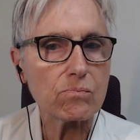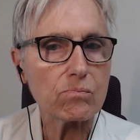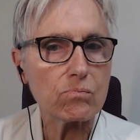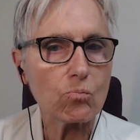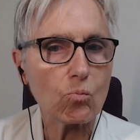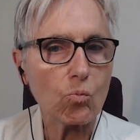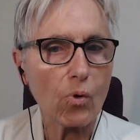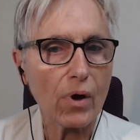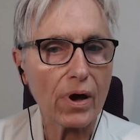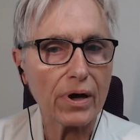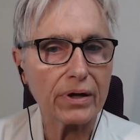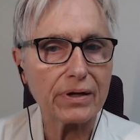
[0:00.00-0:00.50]

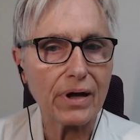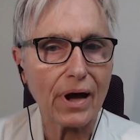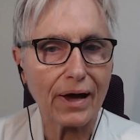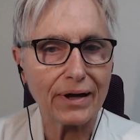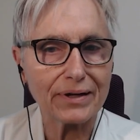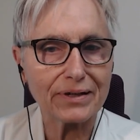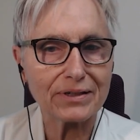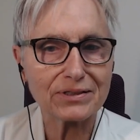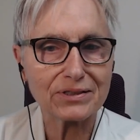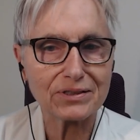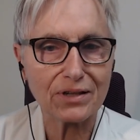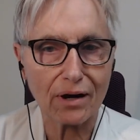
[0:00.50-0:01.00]
when I
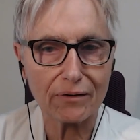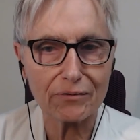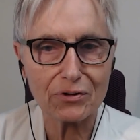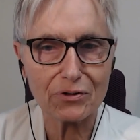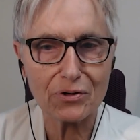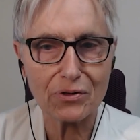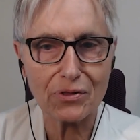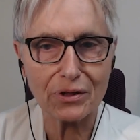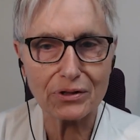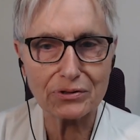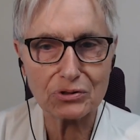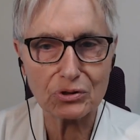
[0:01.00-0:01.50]

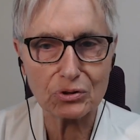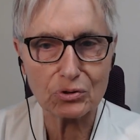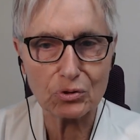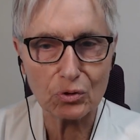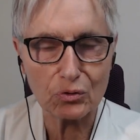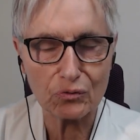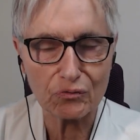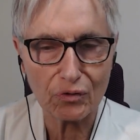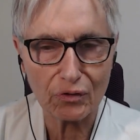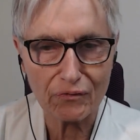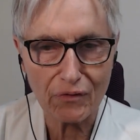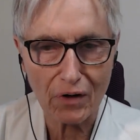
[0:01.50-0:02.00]
discovered the Institute
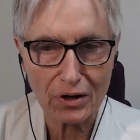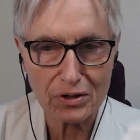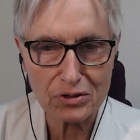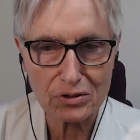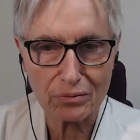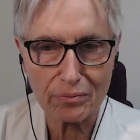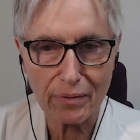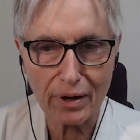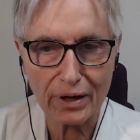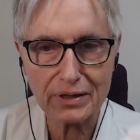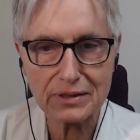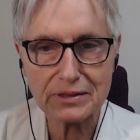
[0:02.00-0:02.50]
for
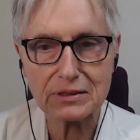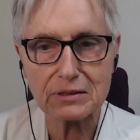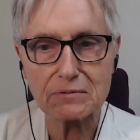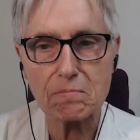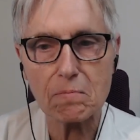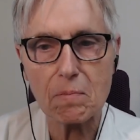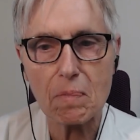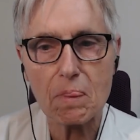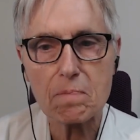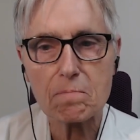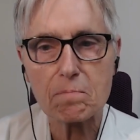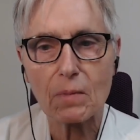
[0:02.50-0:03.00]
Functional
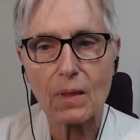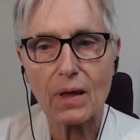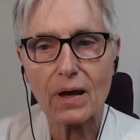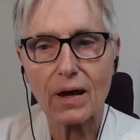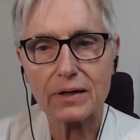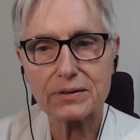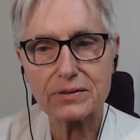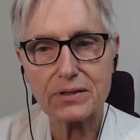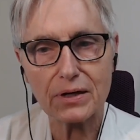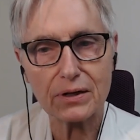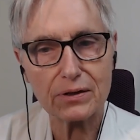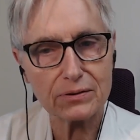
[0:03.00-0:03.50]
Medicine. I
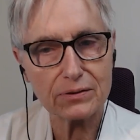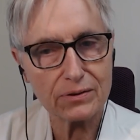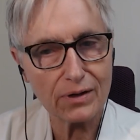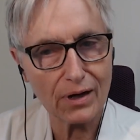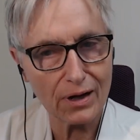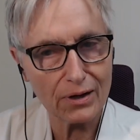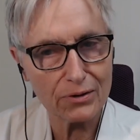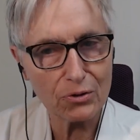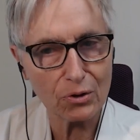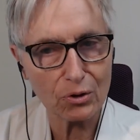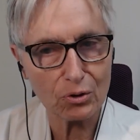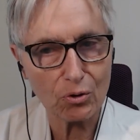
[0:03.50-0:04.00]
take
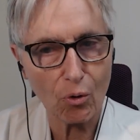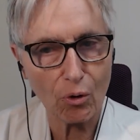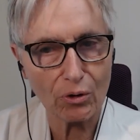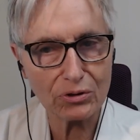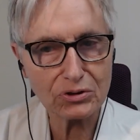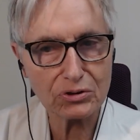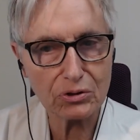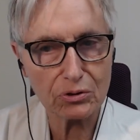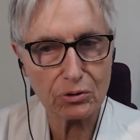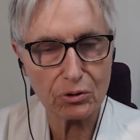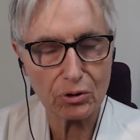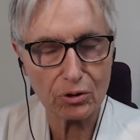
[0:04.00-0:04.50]
your
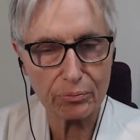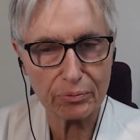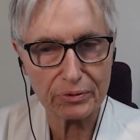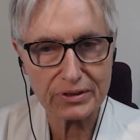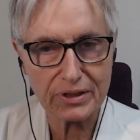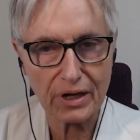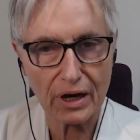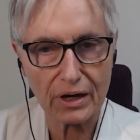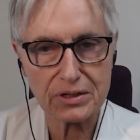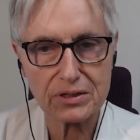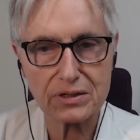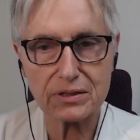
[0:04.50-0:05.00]
course on
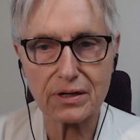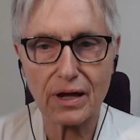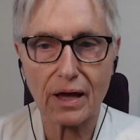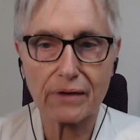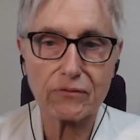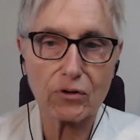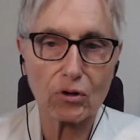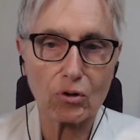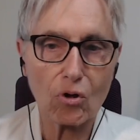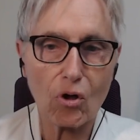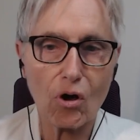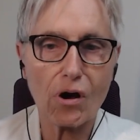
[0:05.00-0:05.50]
neuroprotection. I have
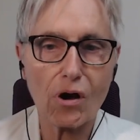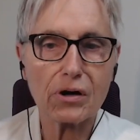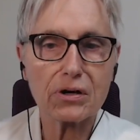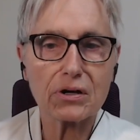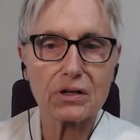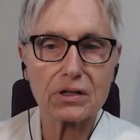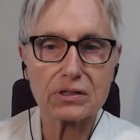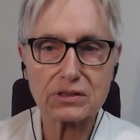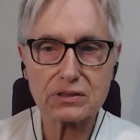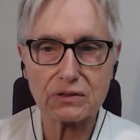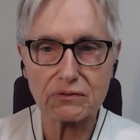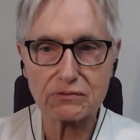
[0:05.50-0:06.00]
a longer
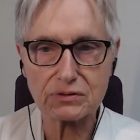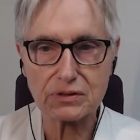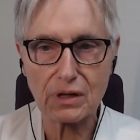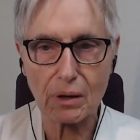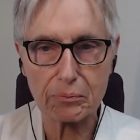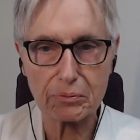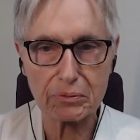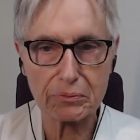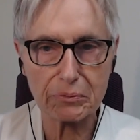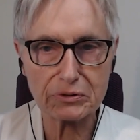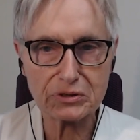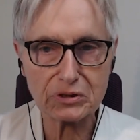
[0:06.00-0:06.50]
list of
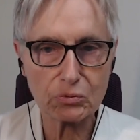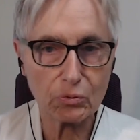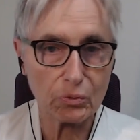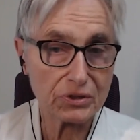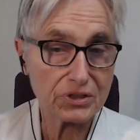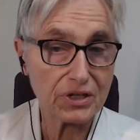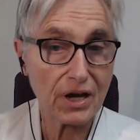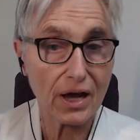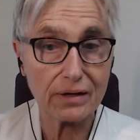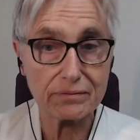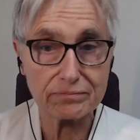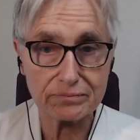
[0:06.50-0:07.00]
supplements,
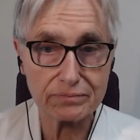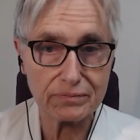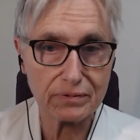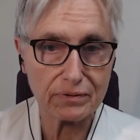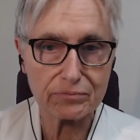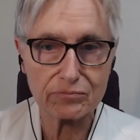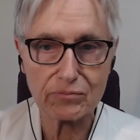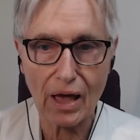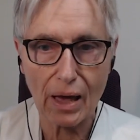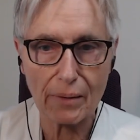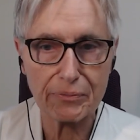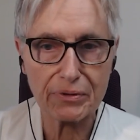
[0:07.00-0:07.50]
which I'm
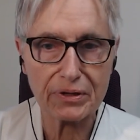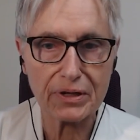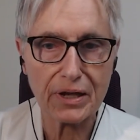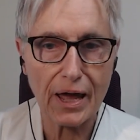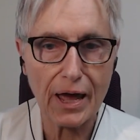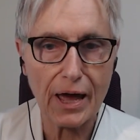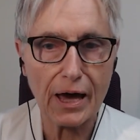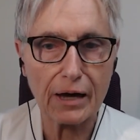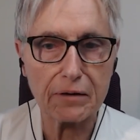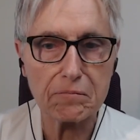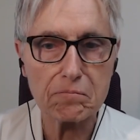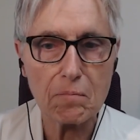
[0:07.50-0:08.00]
happy to
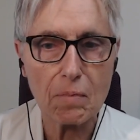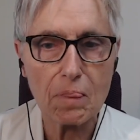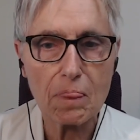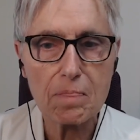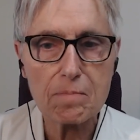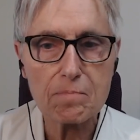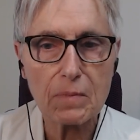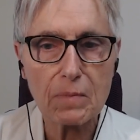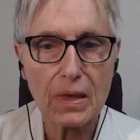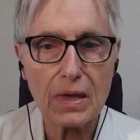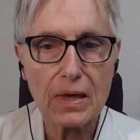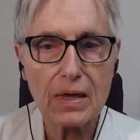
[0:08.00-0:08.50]
add.
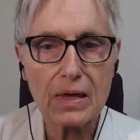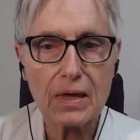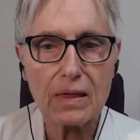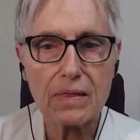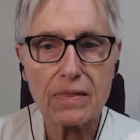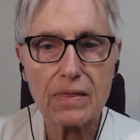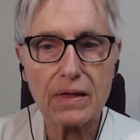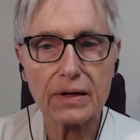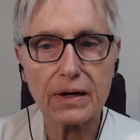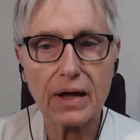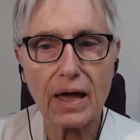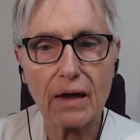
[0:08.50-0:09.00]

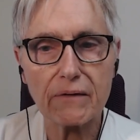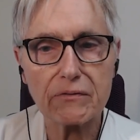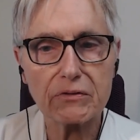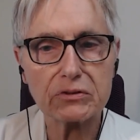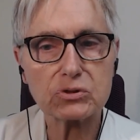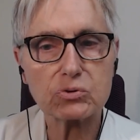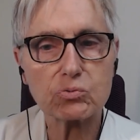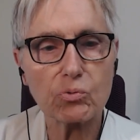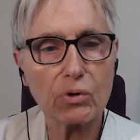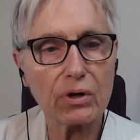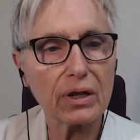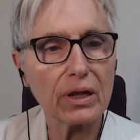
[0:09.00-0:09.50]
Then I had
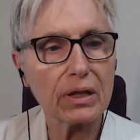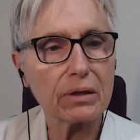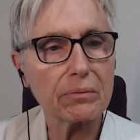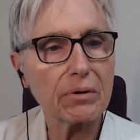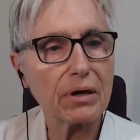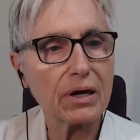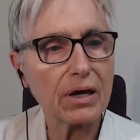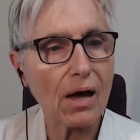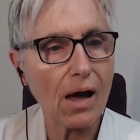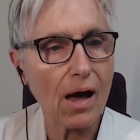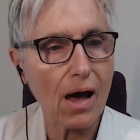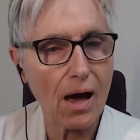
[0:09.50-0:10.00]
this really
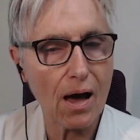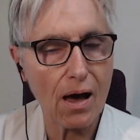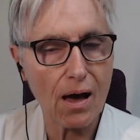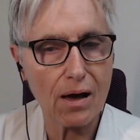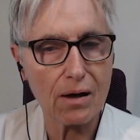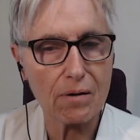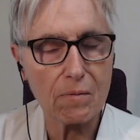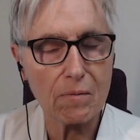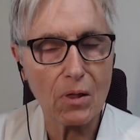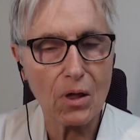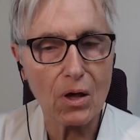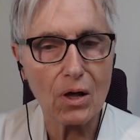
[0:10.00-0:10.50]
big
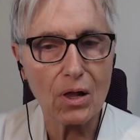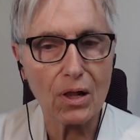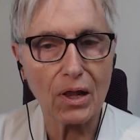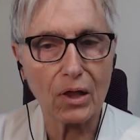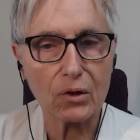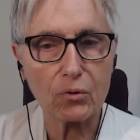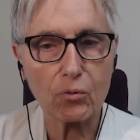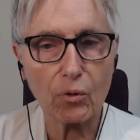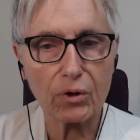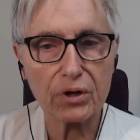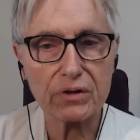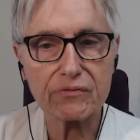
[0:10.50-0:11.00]
aha.
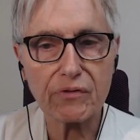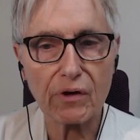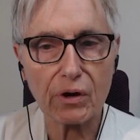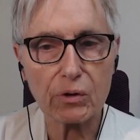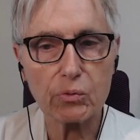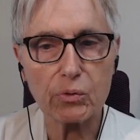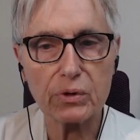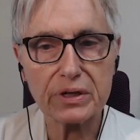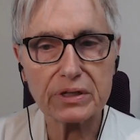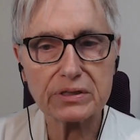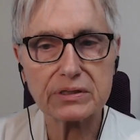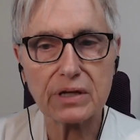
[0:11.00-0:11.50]
Like, what if I
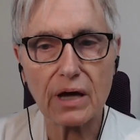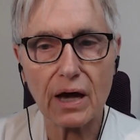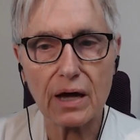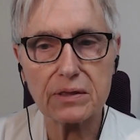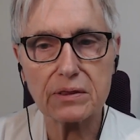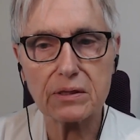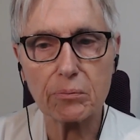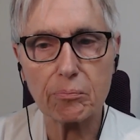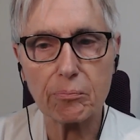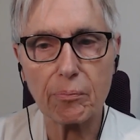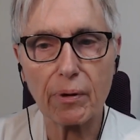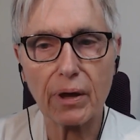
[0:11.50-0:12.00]

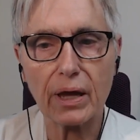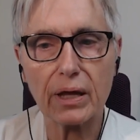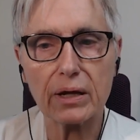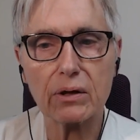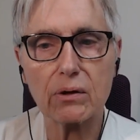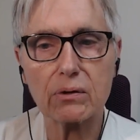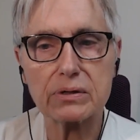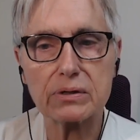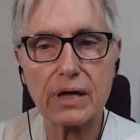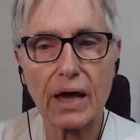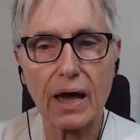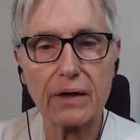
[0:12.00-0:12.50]
redesigned the
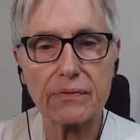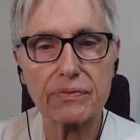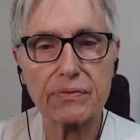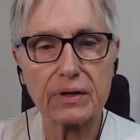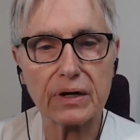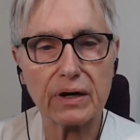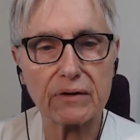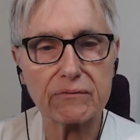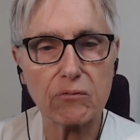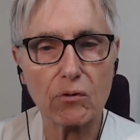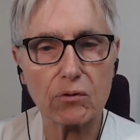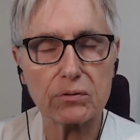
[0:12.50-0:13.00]
paleo diet
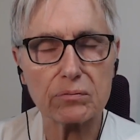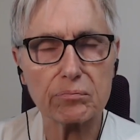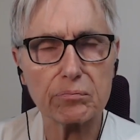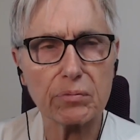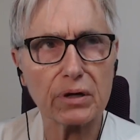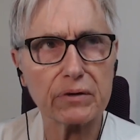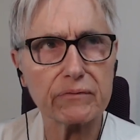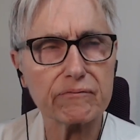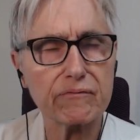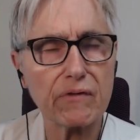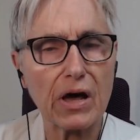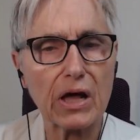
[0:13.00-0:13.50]
that I've
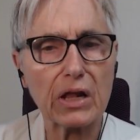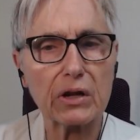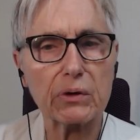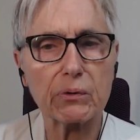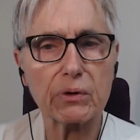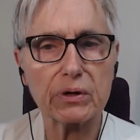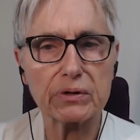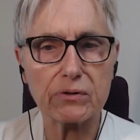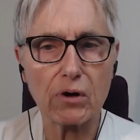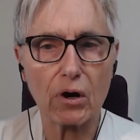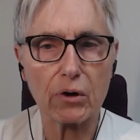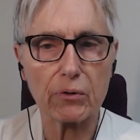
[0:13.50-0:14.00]
been
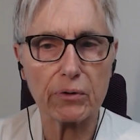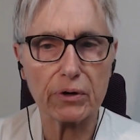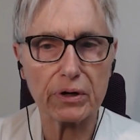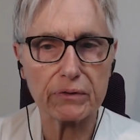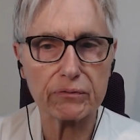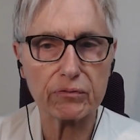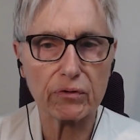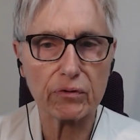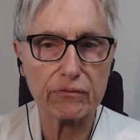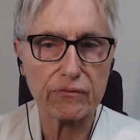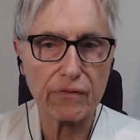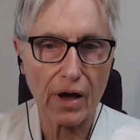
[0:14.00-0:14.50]
following already
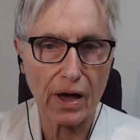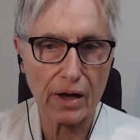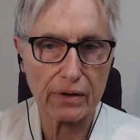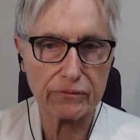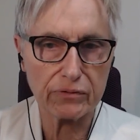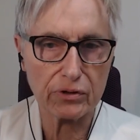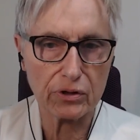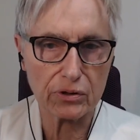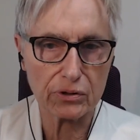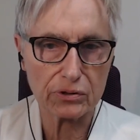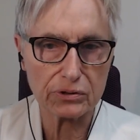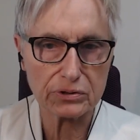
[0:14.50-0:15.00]
for 5
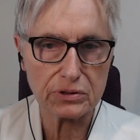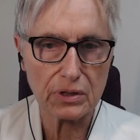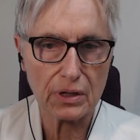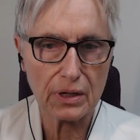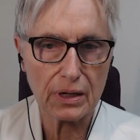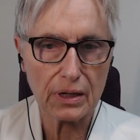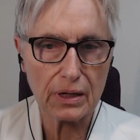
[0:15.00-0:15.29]
years